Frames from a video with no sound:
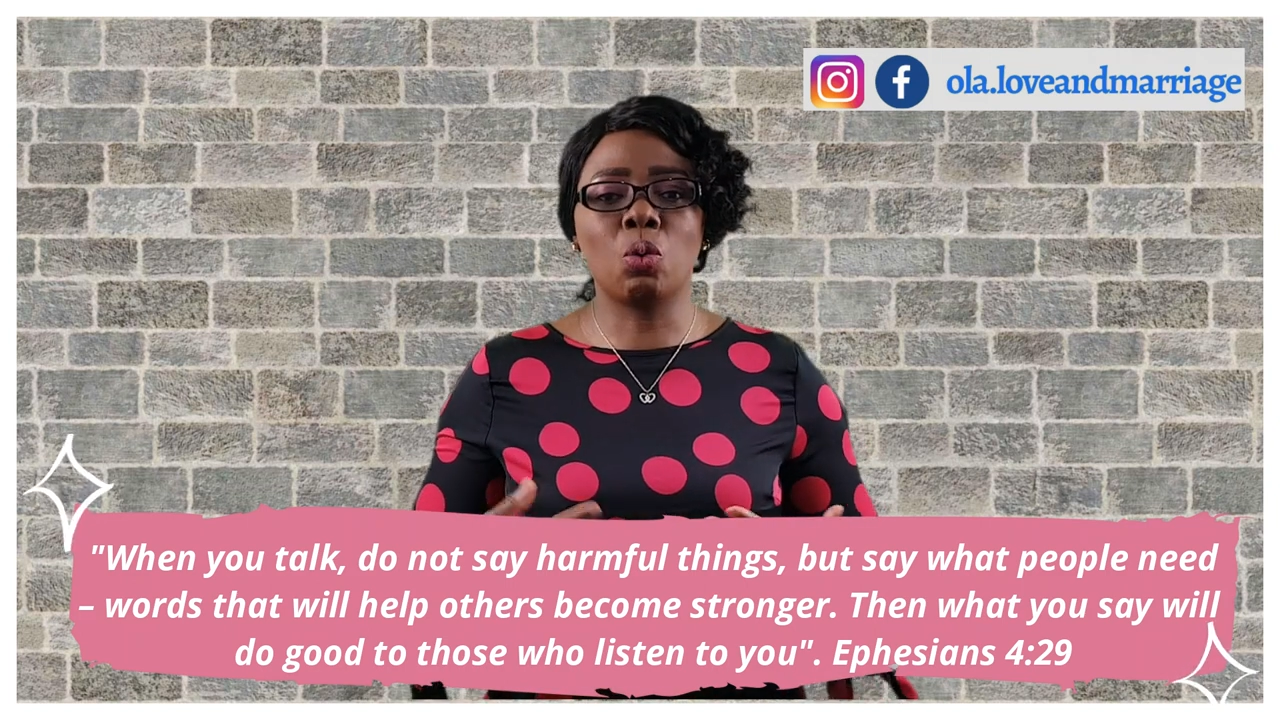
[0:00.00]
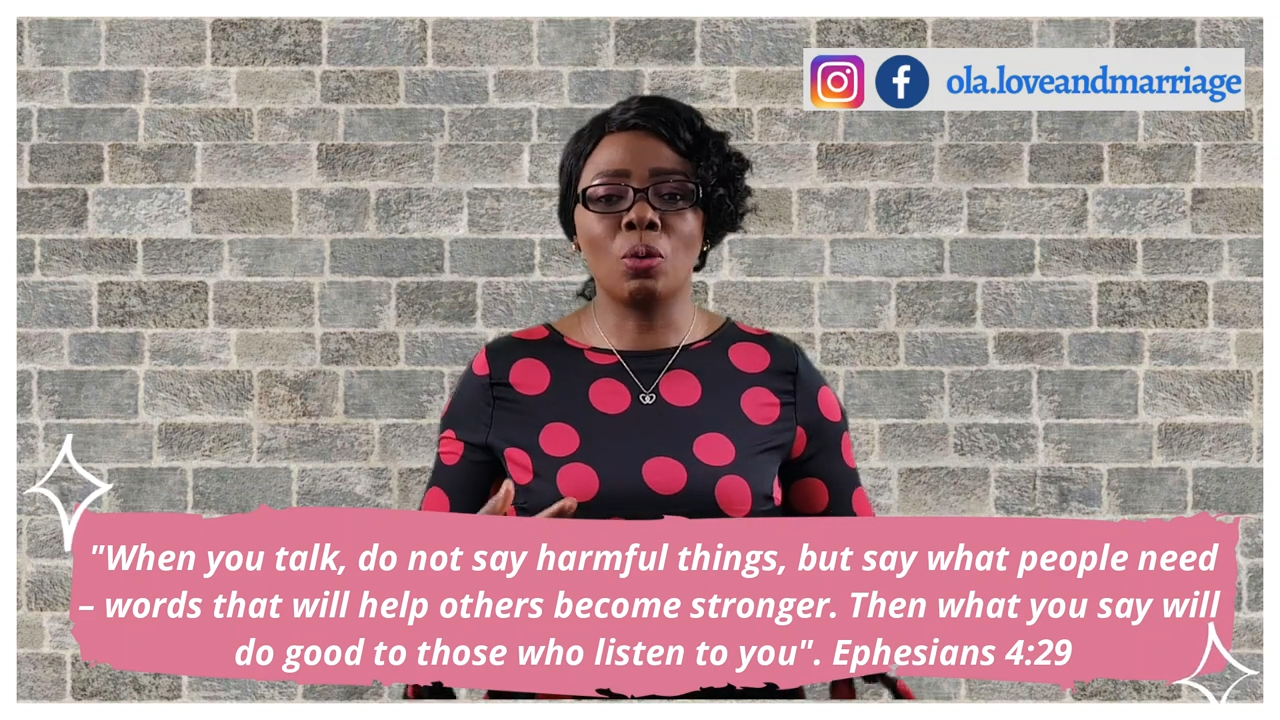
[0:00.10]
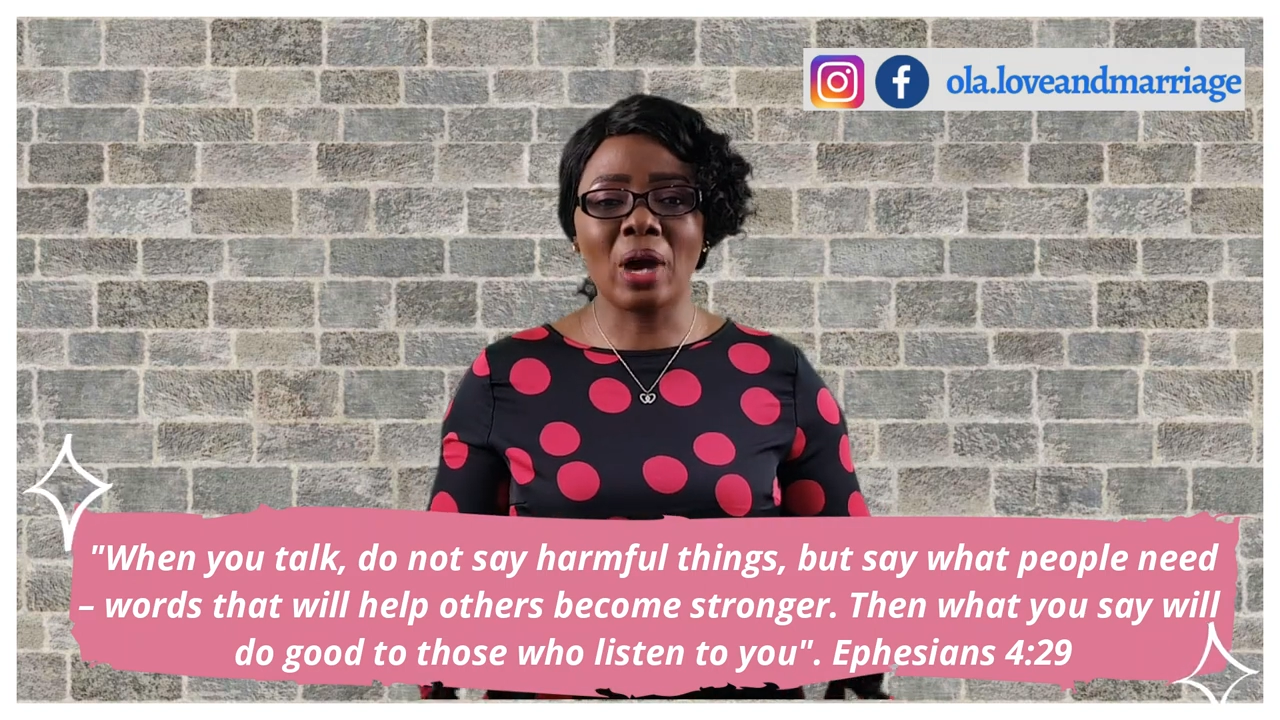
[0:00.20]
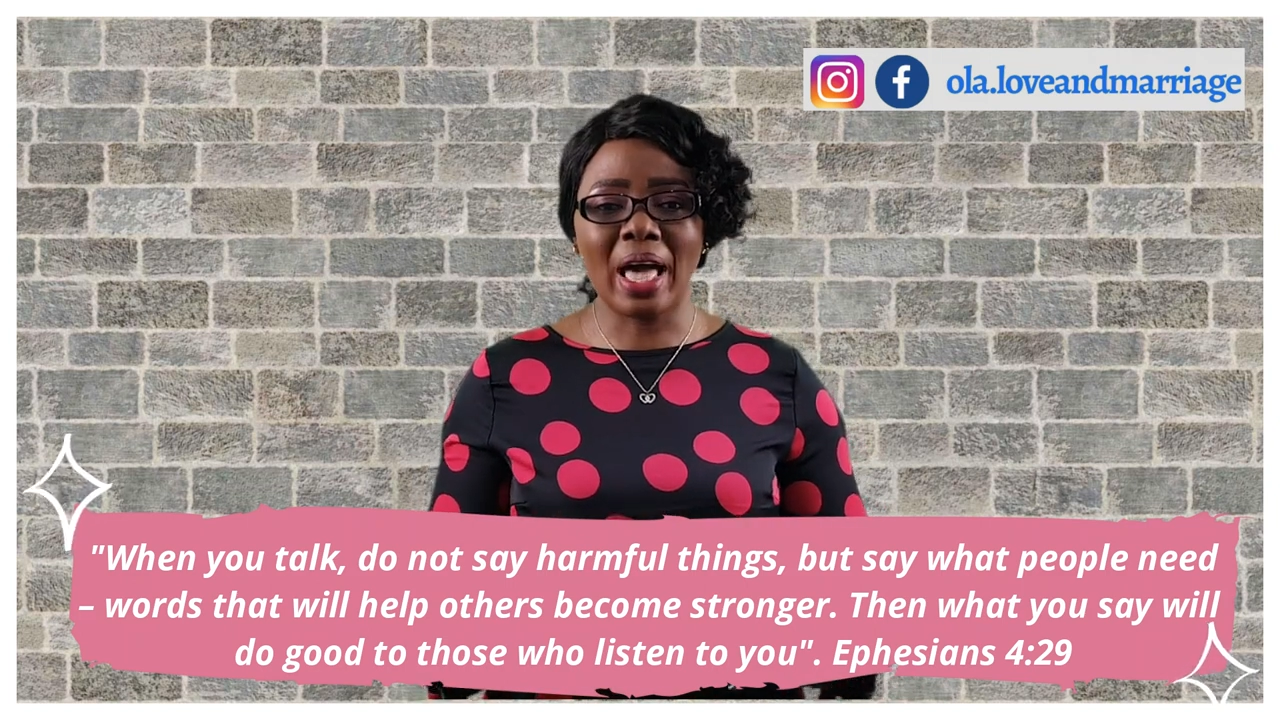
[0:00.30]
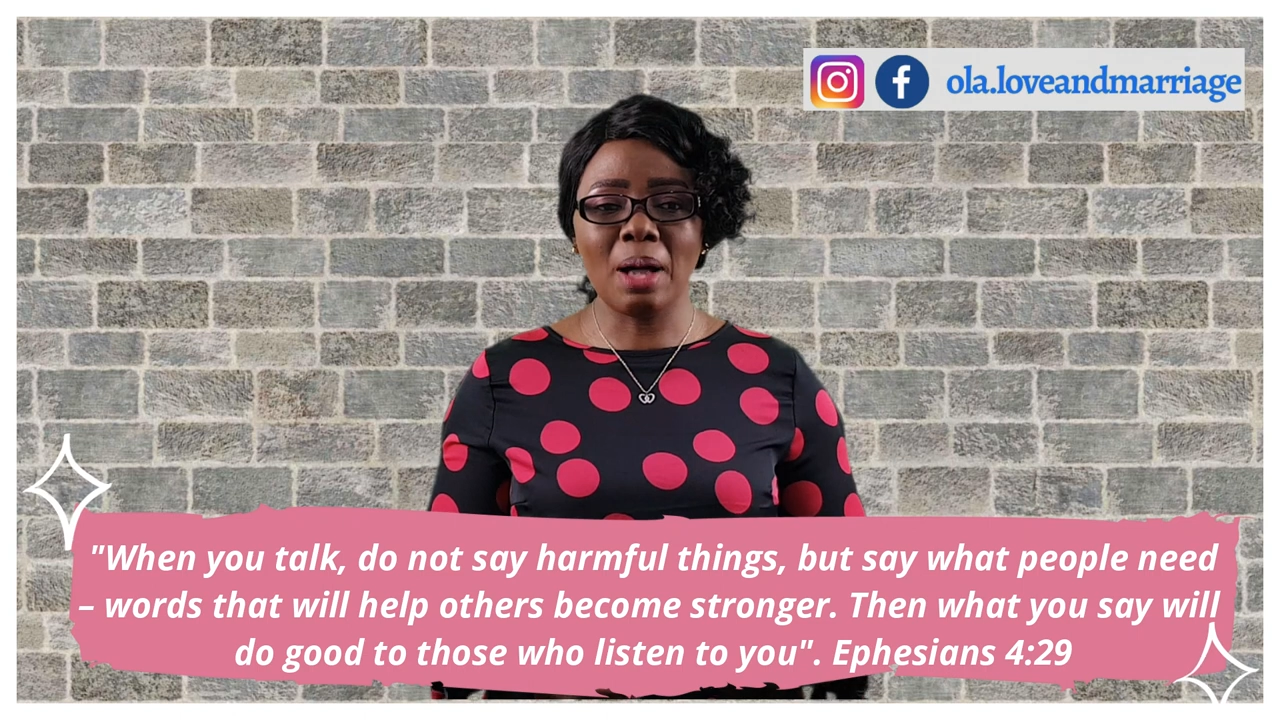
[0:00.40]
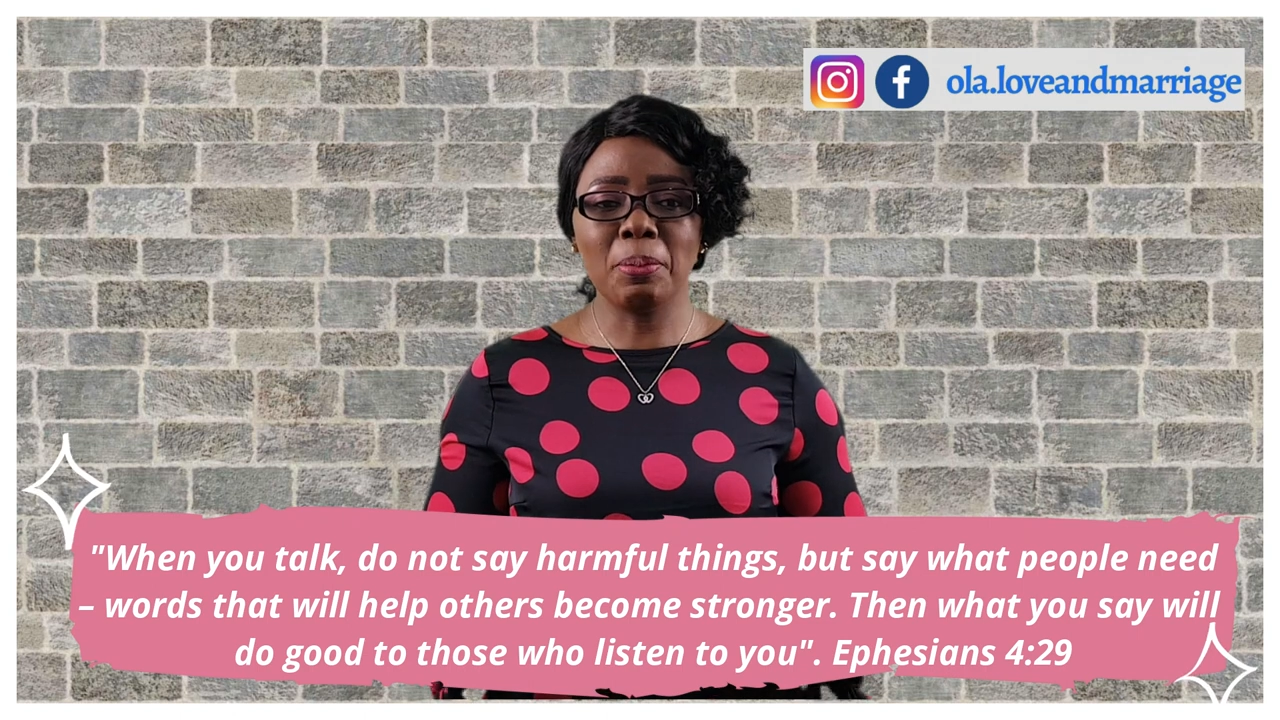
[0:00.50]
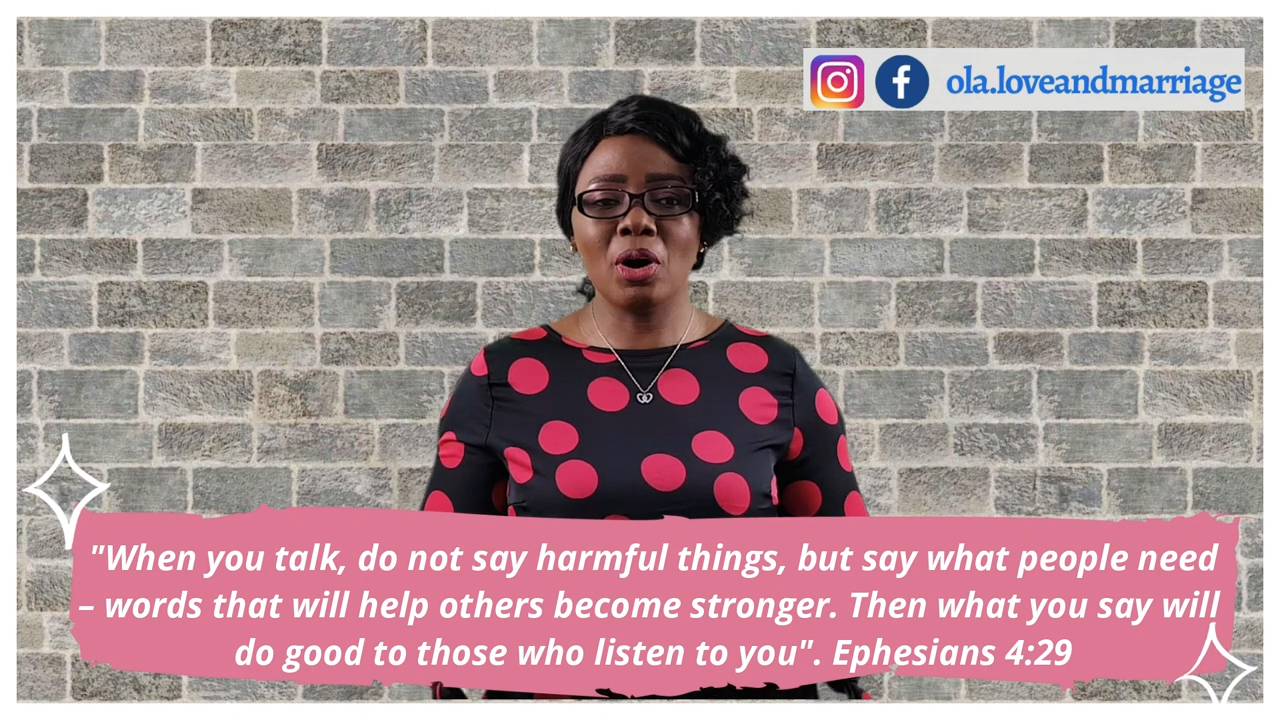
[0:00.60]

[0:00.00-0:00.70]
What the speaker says: will help